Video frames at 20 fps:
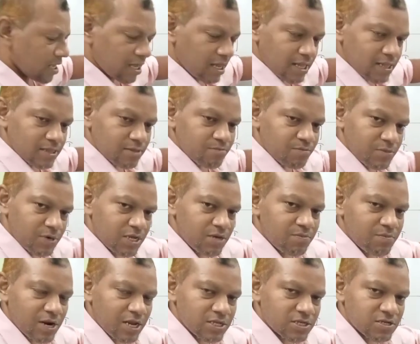
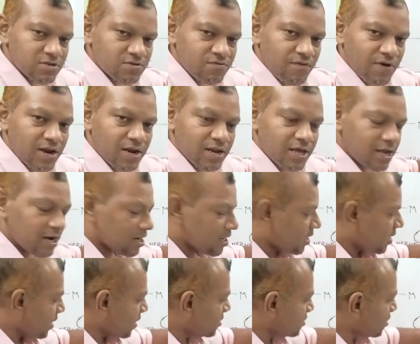of ulnar
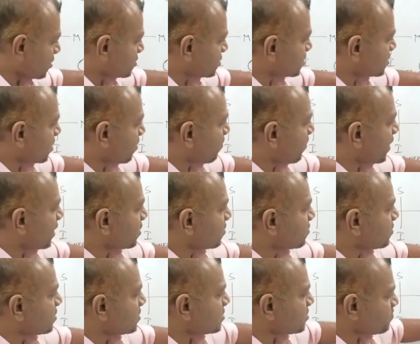is also supplying to
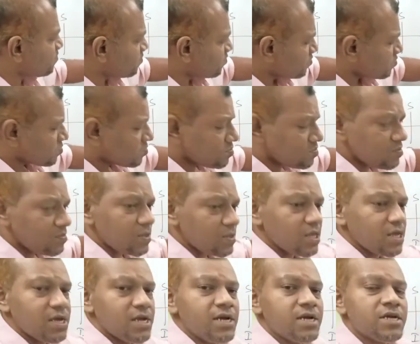this
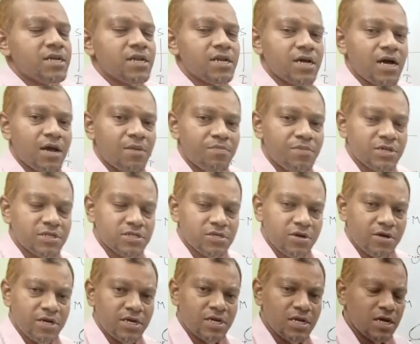intercarpal
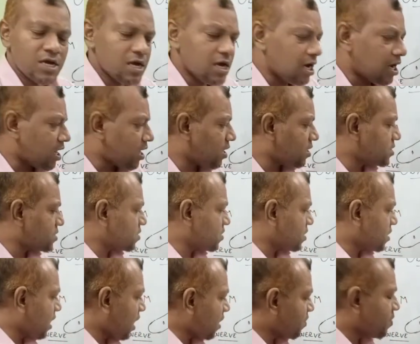joint and also the
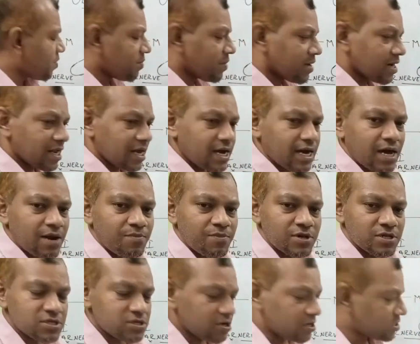carpometacarpal
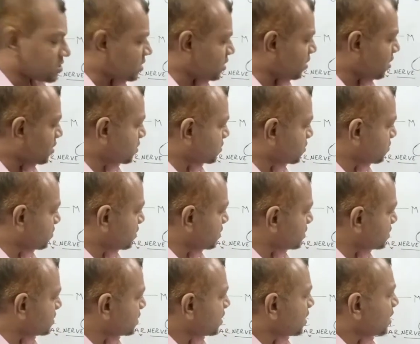joints and also
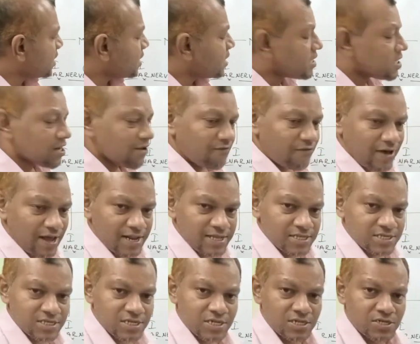this
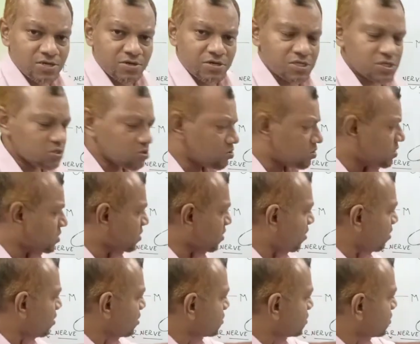interphalangeal joints. So these are all
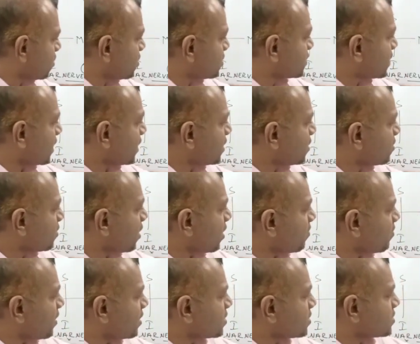the joints, articular
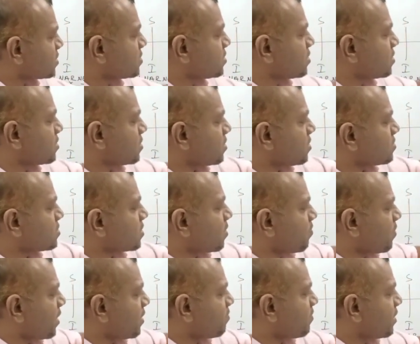branches, these are
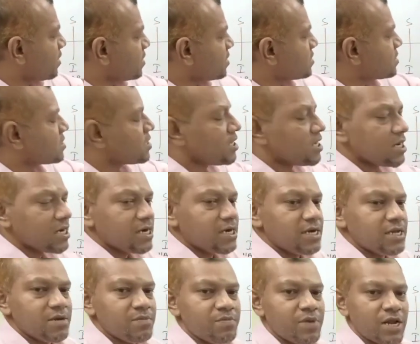supplied by this
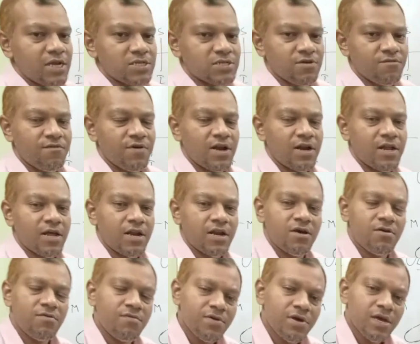deep branch of ulnar
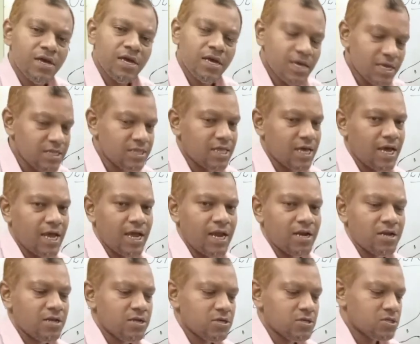nerve in the hand.
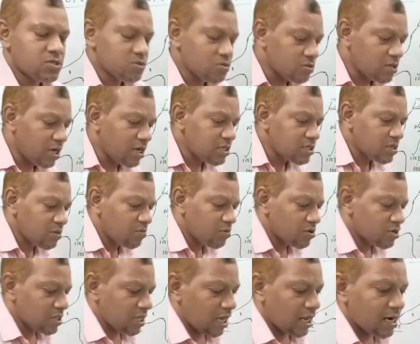So that is about
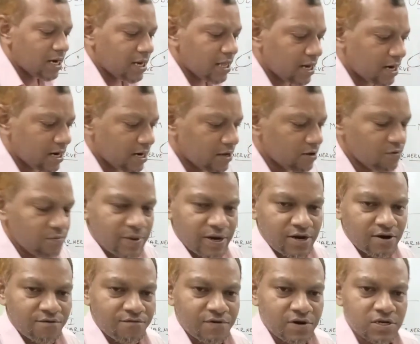the ulnar nerve, my dear
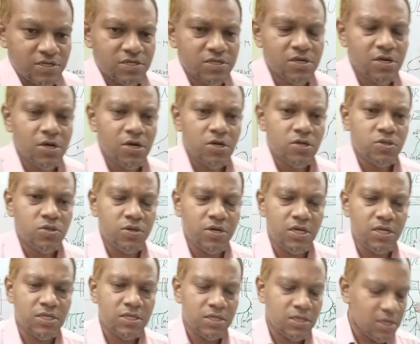friends. So it
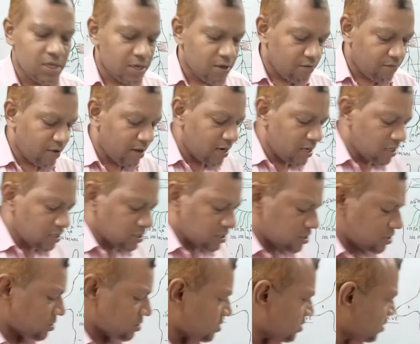is very easy.